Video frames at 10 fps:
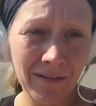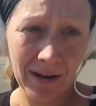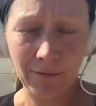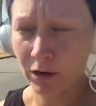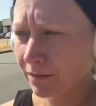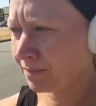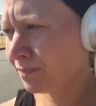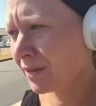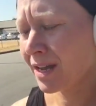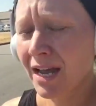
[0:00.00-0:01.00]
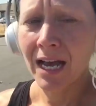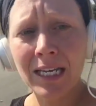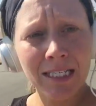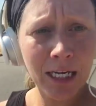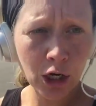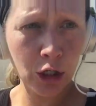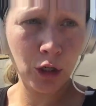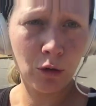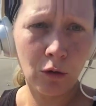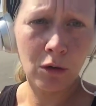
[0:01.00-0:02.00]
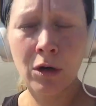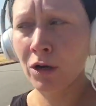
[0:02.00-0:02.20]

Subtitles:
favorite, a snickerdoodle,